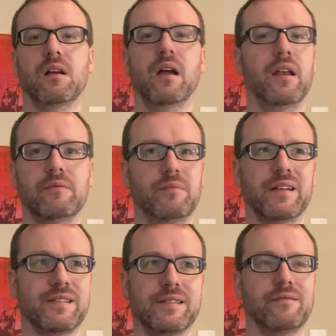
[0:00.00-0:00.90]
And
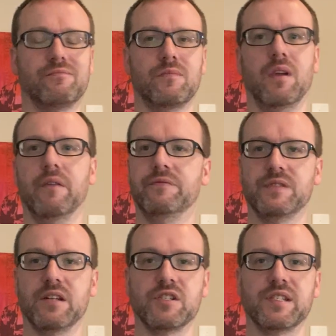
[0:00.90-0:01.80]
it's of
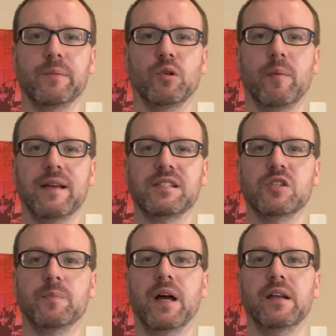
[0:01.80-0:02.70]
such a similar
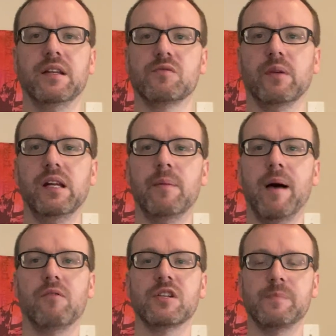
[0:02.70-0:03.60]
message, but it's really
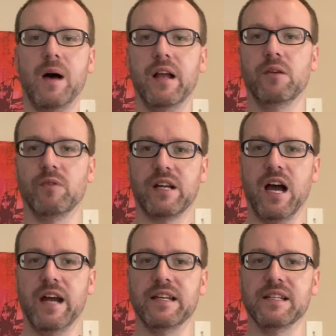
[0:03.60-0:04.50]
about responding with
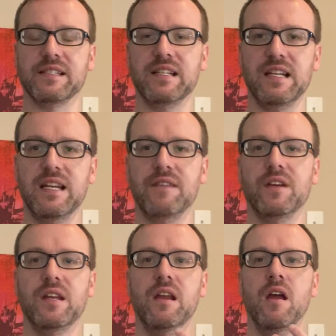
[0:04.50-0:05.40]
kindness,
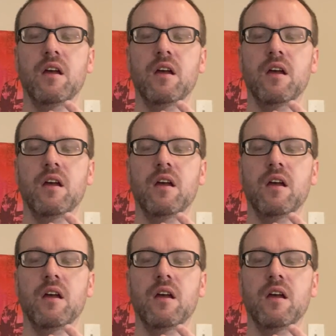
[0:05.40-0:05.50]
even